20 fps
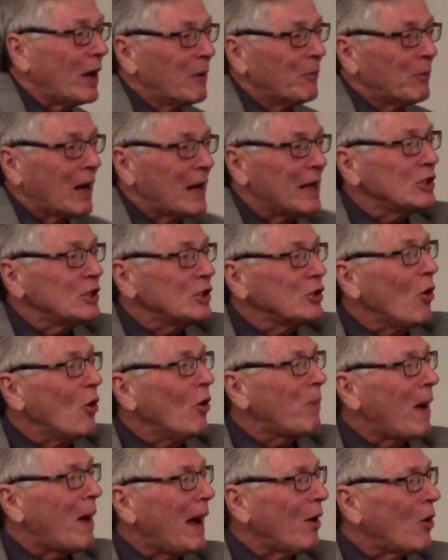But as he's
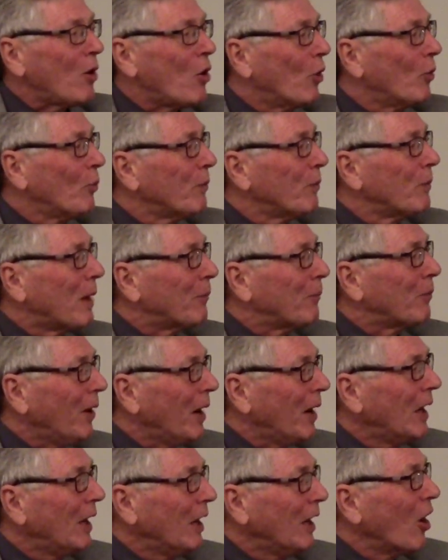going back home,
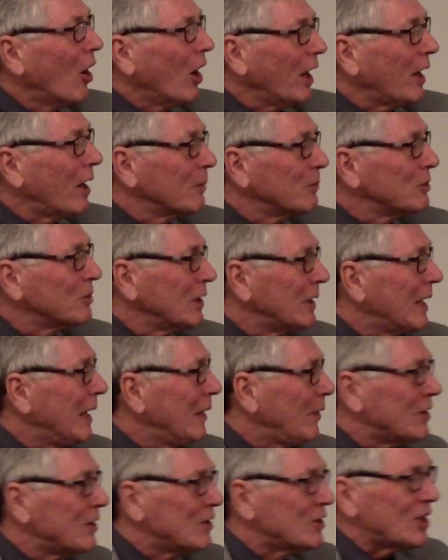remember, God comes to
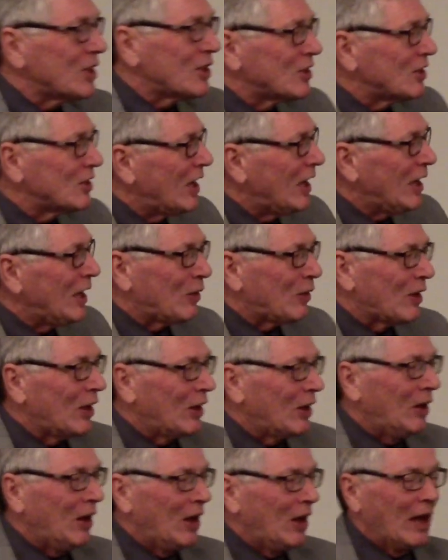Nathan and says, Nathan,